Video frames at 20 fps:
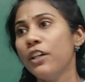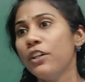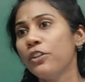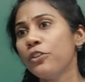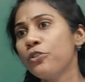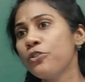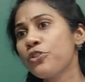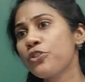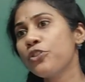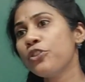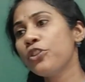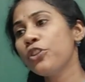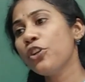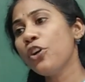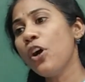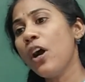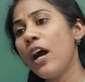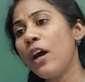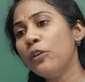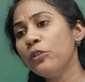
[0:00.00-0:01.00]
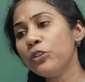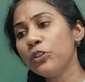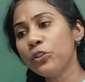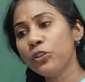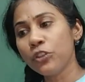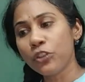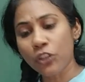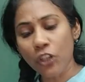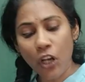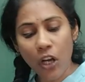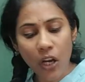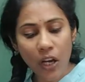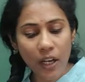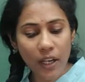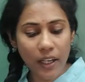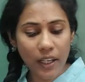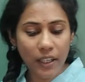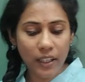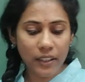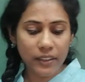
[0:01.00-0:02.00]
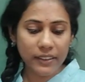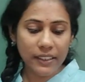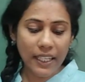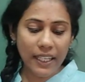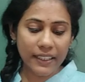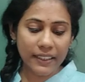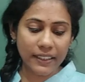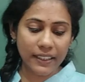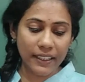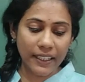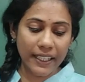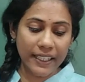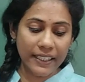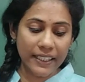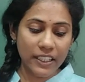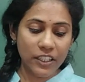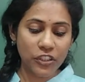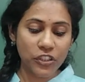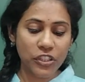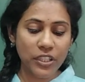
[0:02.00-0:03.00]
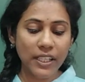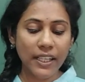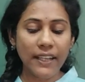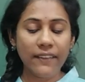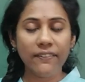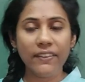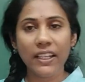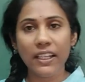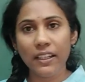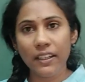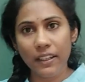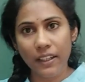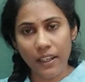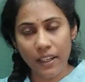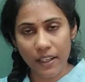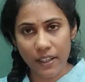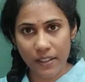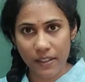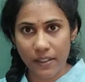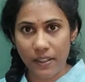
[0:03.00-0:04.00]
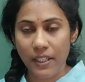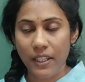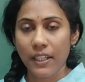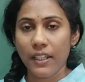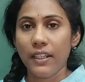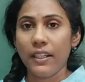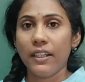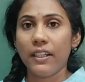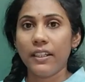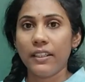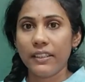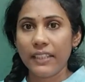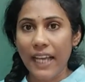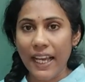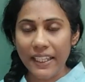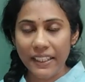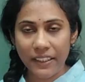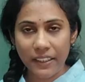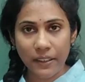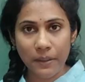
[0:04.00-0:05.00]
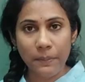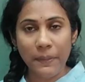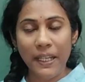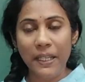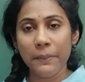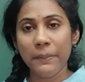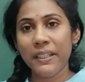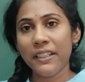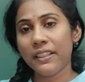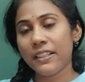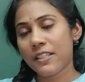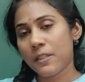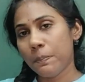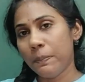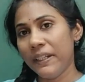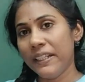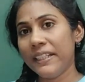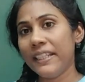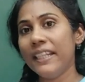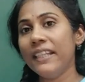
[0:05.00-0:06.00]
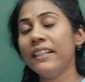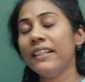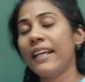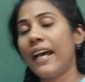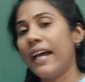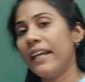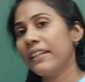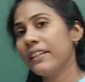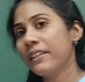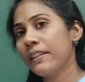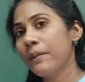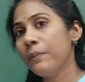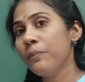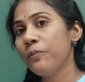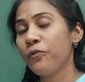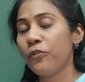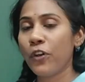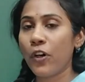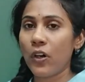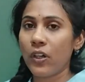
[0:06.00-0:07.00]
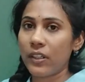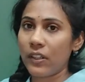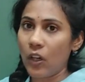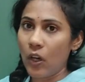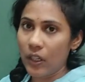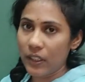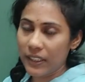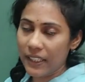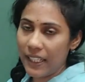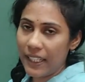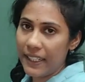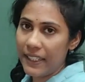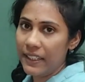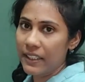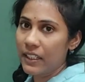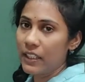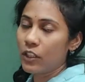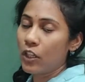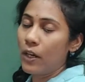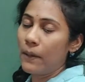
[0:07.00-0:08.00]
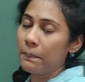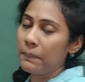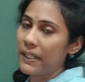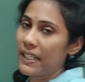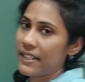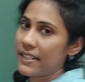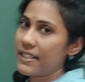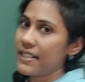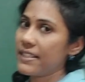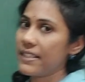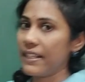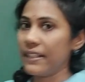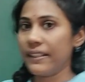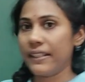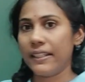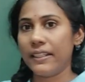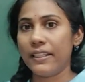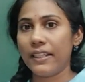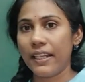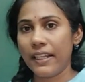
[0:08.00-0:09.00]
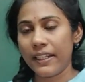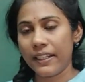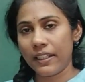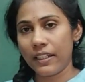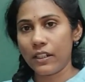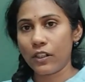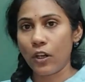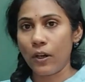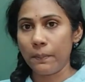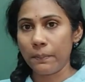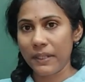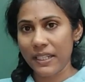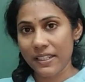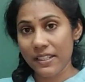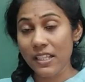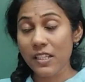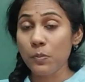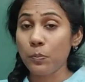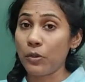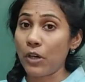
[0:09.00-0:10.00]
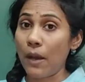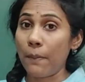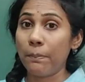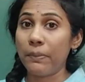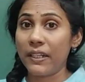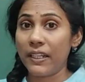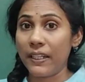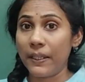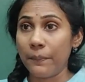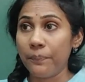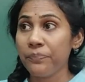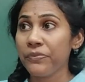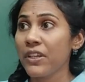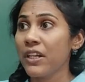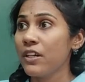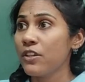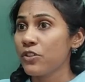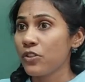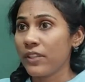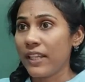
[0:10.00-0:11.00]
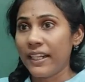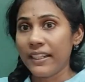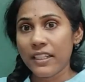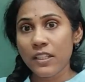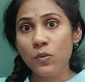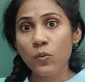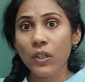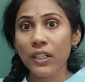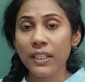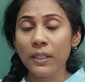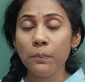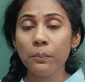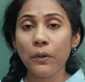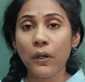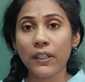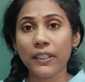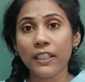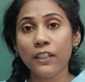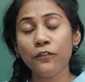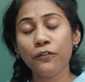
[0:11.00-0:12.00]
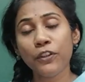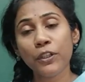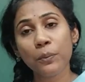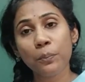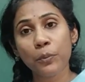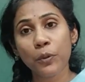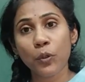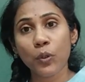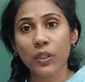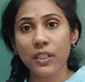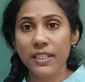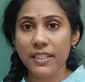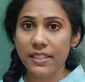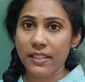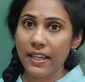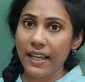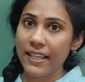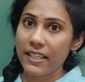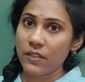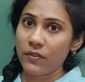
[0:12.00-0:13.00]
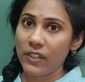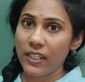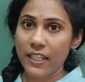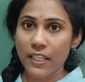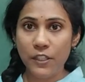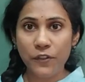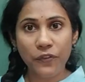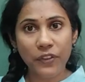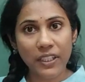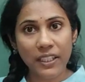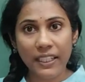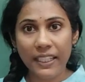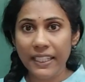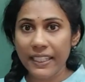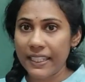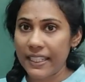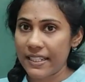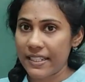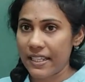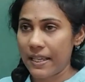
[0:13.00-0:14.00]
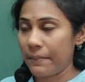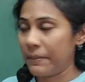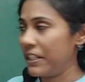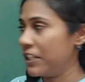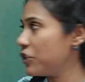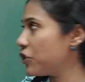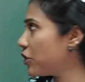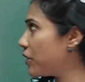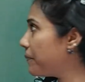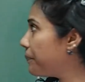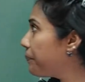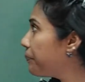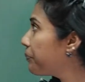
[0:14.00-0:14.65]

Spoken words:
You should know how to draw that energy level diagram, I mean the splitting diagram for octahedral complexes and tetrahedral complexes properly. So that is what important for boards as well as for NEET examination.